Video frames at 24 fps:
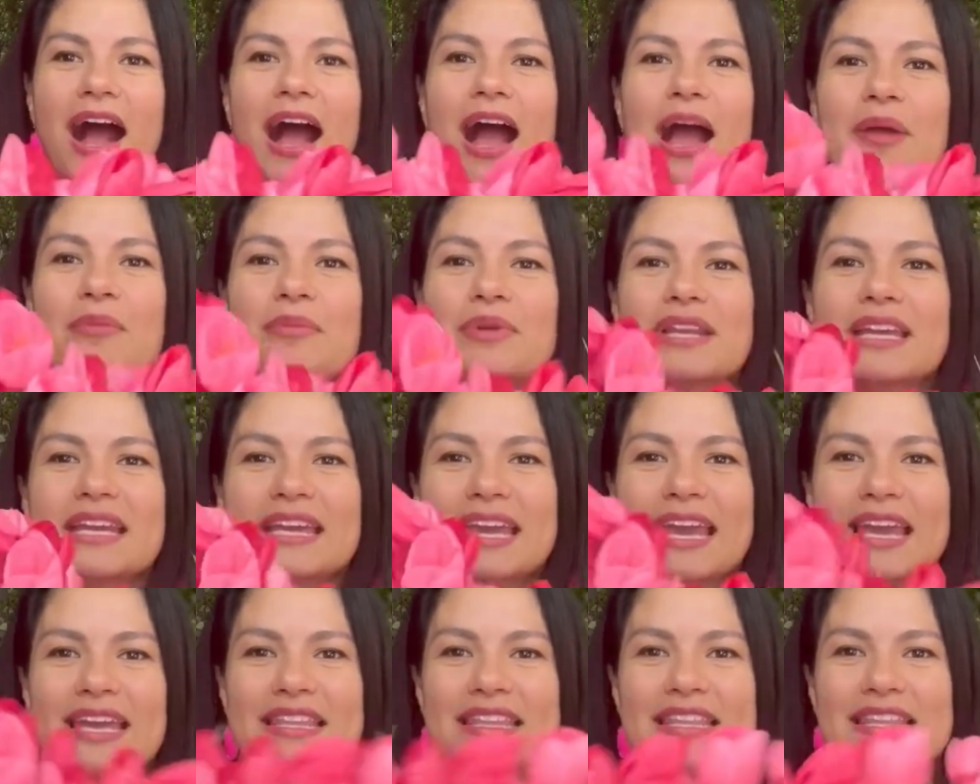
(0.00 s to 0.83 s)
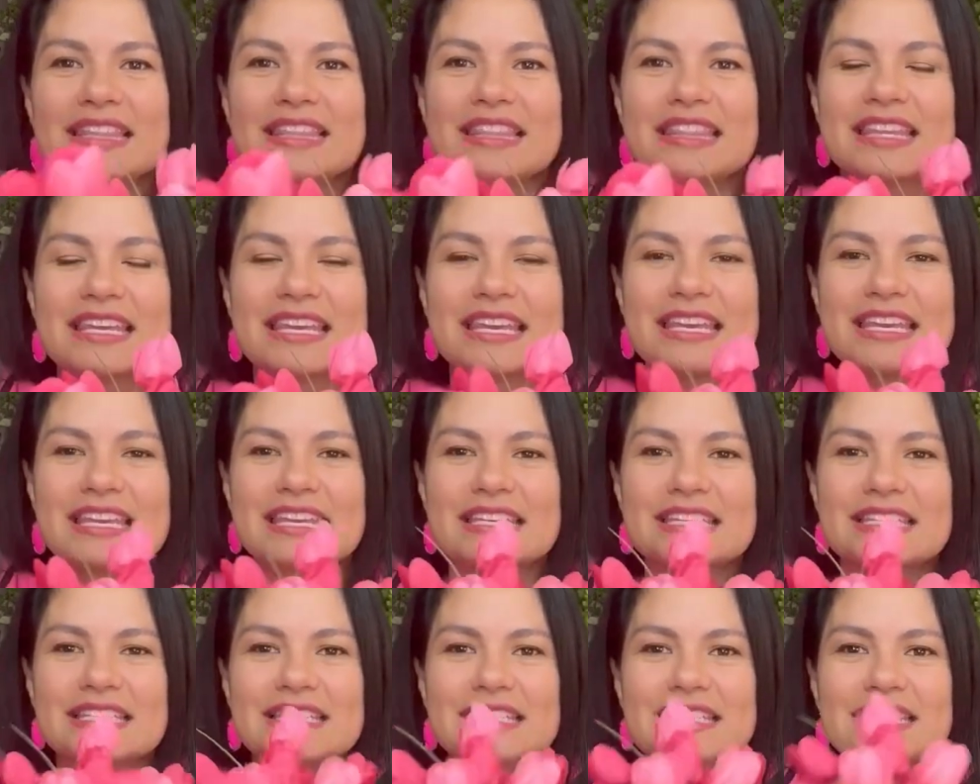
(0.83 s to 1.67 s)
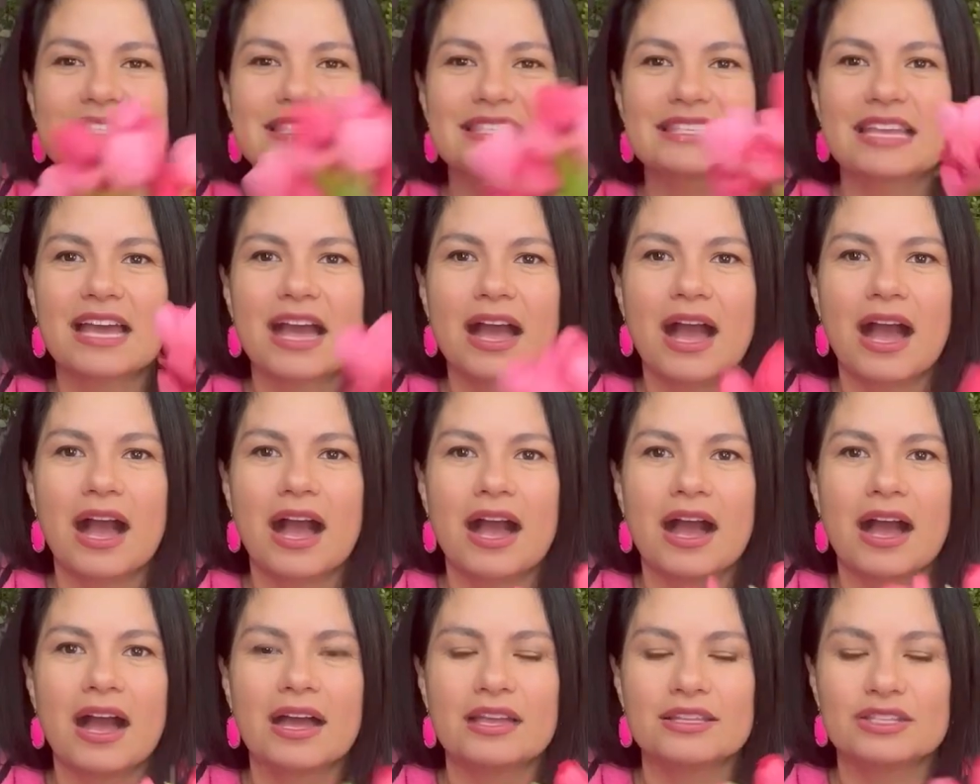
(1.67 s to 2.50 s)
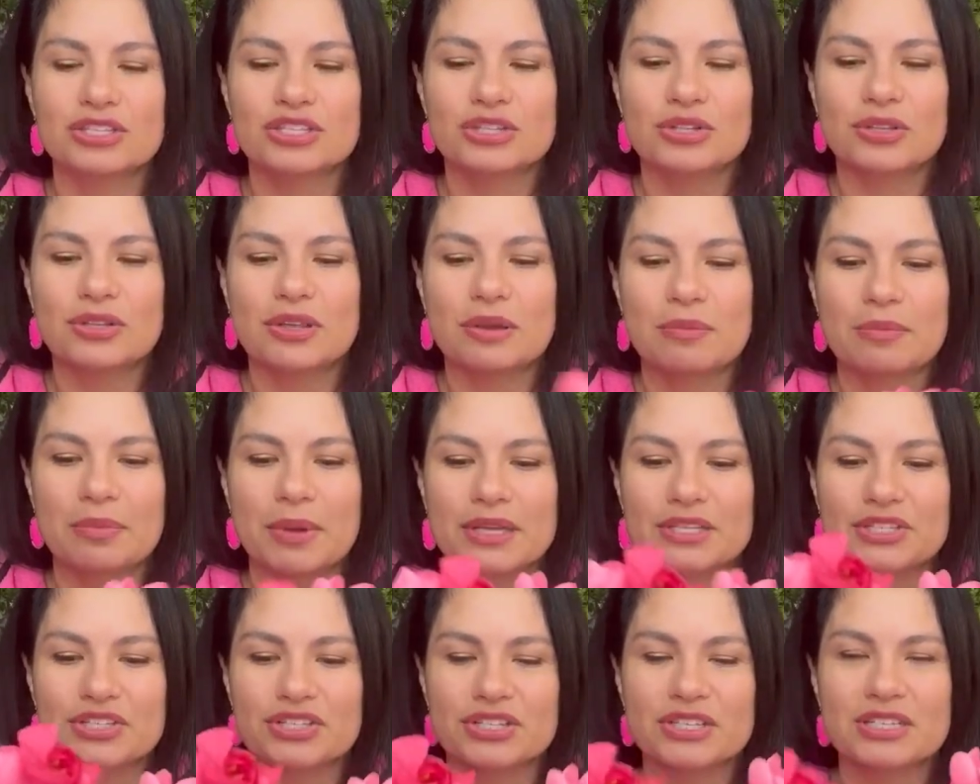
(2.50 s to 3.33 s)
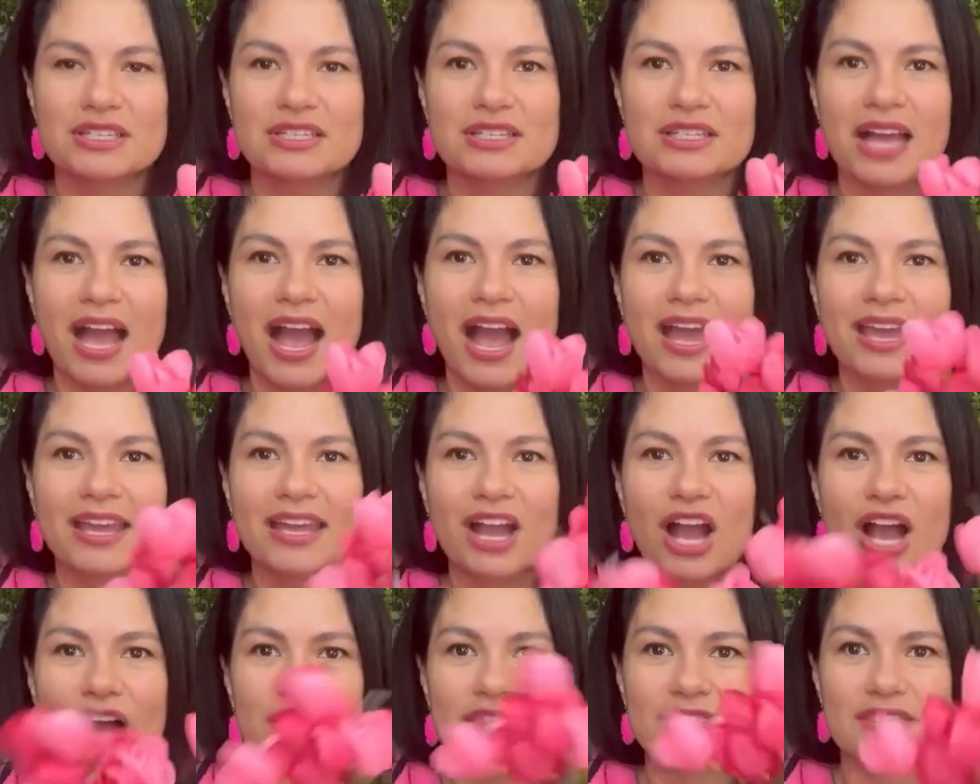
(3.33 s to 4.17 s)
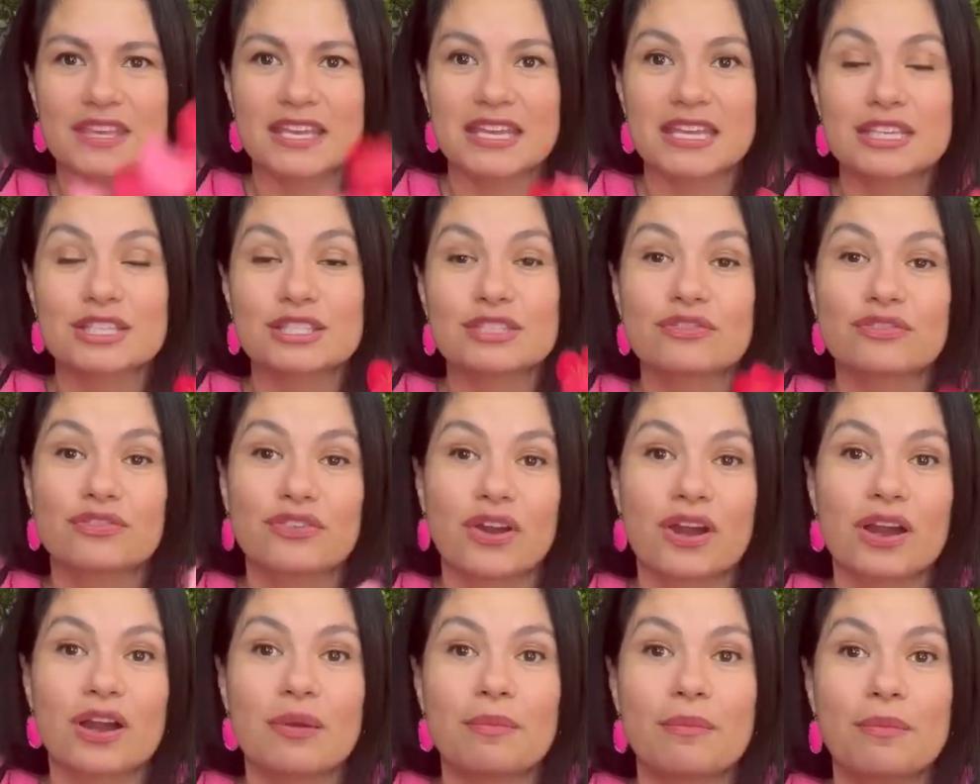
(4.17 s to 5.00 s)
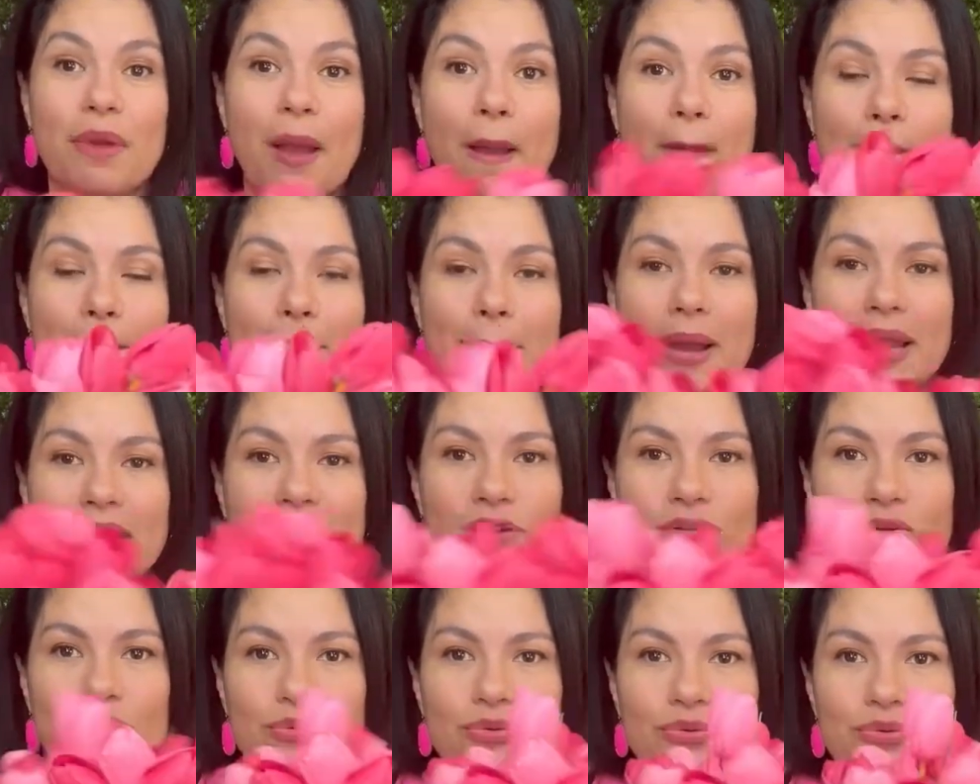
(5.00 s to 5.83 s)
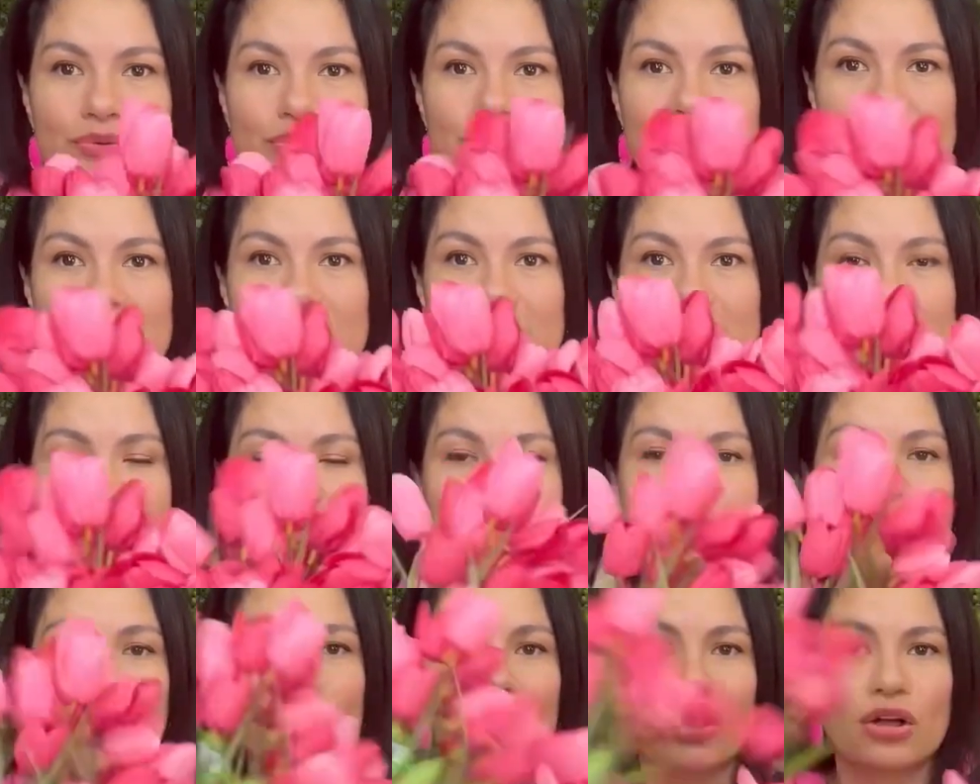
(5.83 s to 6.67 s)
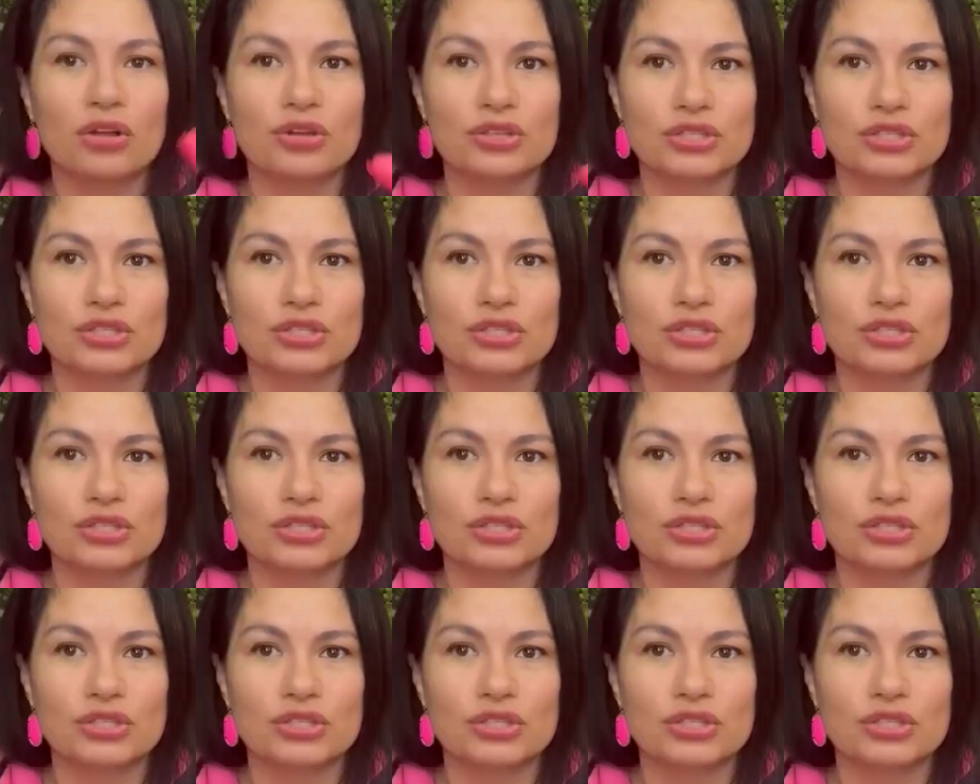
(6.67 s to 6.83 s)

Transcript: I'm going to get these tulip bunches. I got these from Michael's, the small